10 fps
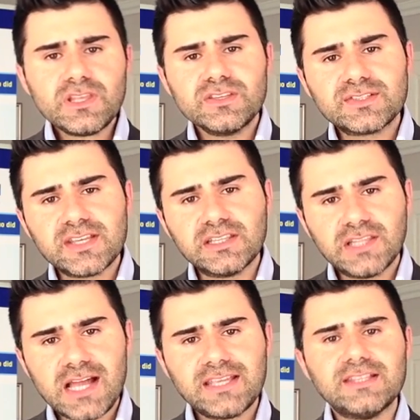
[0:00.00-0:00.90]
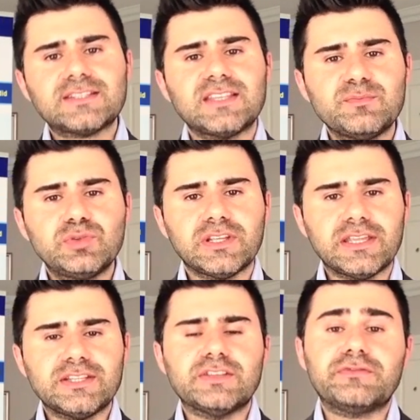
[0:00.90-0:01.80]
You see, luck is
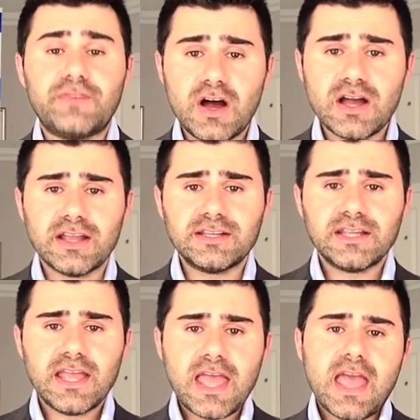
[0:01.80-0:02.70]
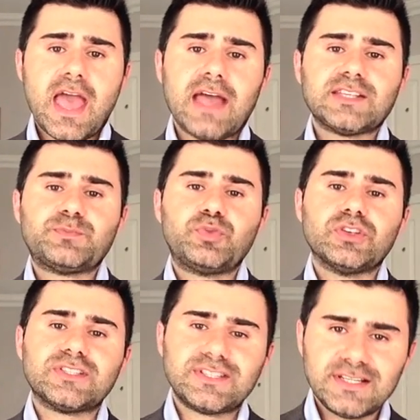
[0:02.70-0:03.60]
simply defined as
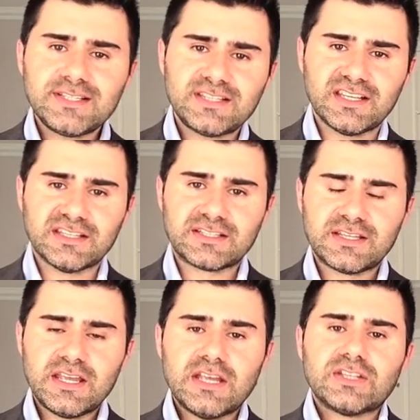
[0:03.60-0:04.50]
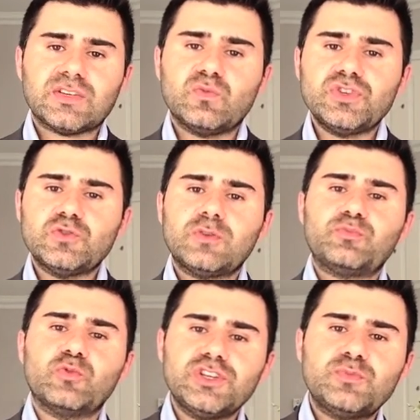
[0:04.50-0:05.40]
persistence. So when
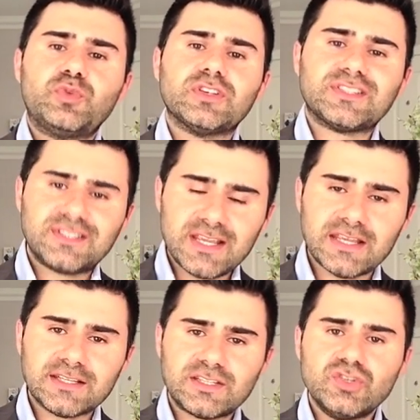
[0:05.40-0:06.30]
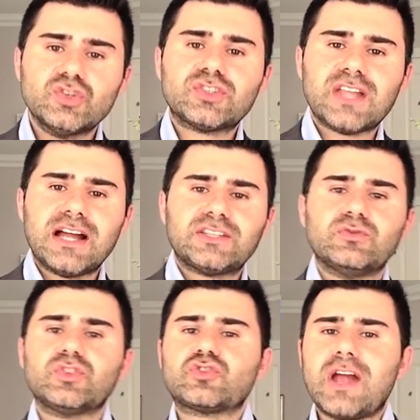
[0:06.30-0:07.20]
you persist, you start to
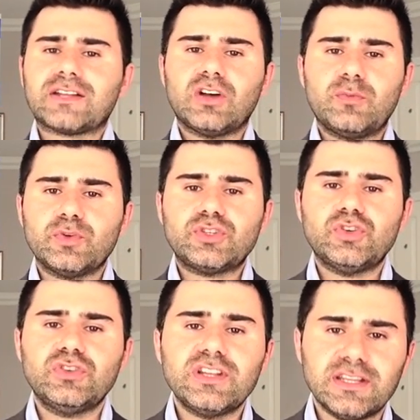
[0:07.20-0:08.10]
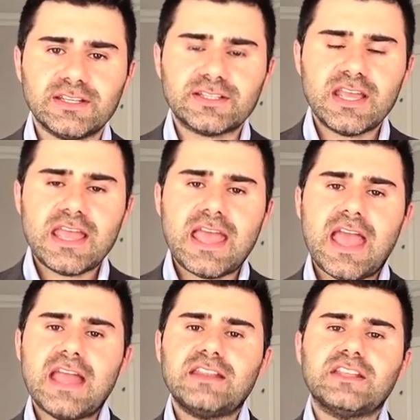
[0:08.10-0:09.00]
attract opportunities,
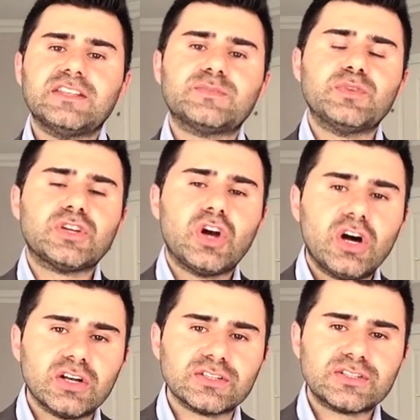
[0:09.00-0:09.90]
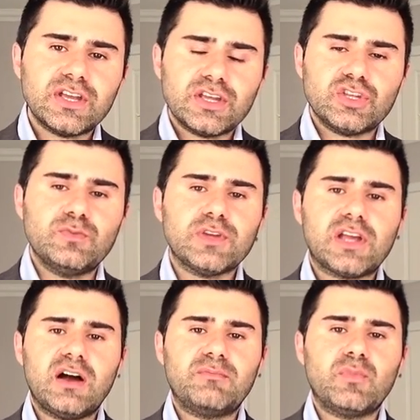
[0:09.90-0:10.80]
and it is because you
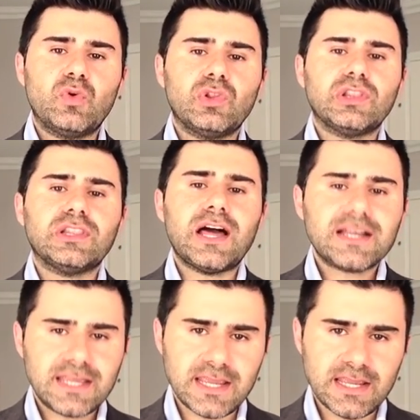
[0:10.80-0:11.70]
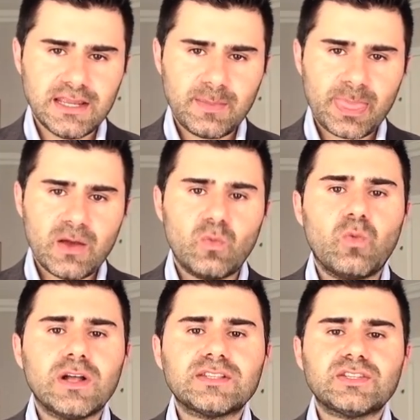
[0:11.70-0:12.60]
become more lucky
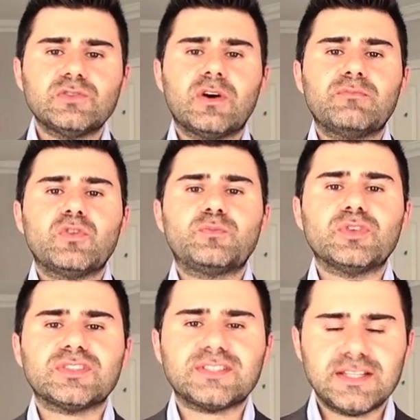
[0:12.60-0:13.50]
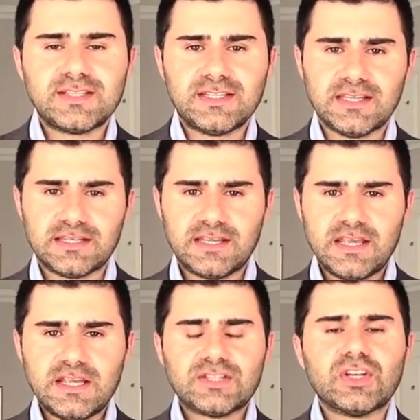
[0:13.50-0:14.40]
once you are more persistent.
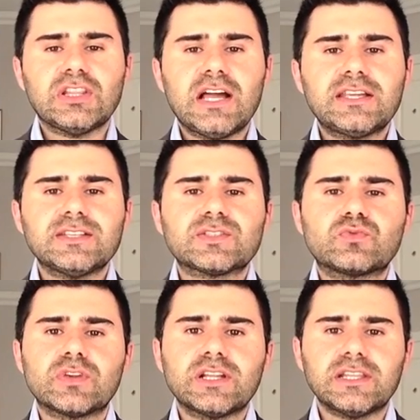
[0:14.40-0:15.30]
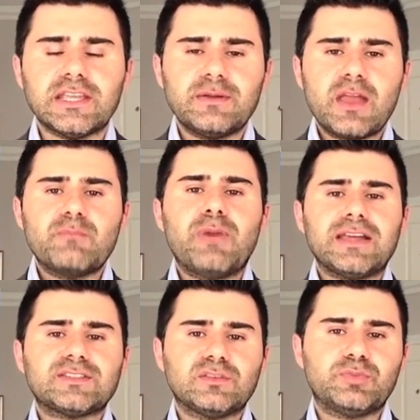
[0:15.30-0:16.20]
So luck is really
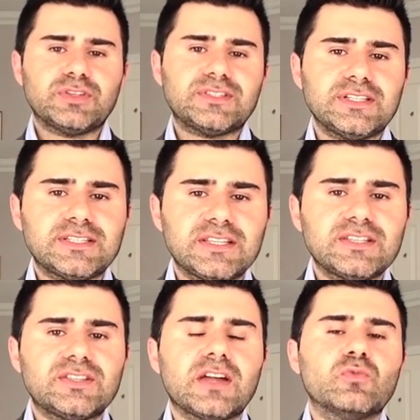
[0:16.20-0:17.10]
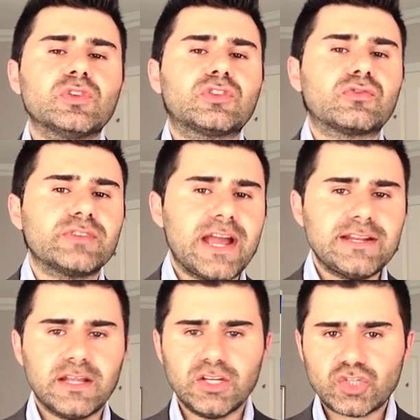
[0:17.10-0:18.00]
based on persistence that will
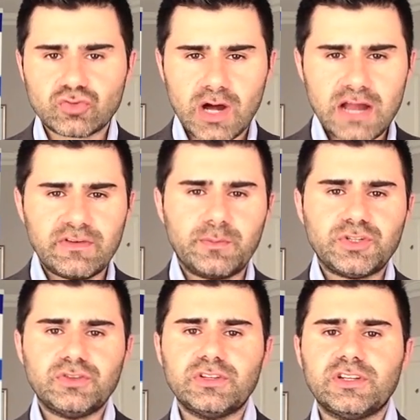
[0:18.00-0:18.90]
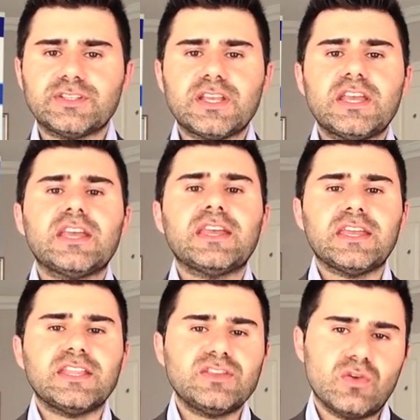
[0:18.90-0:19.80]
create and drive opportunities
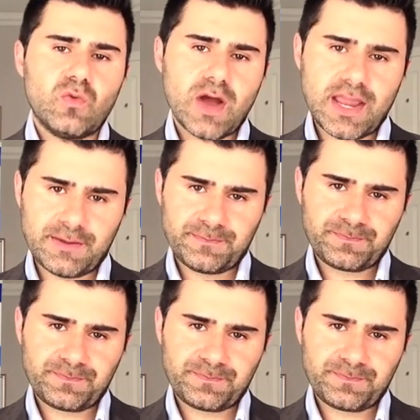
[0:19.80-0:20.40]
in your way.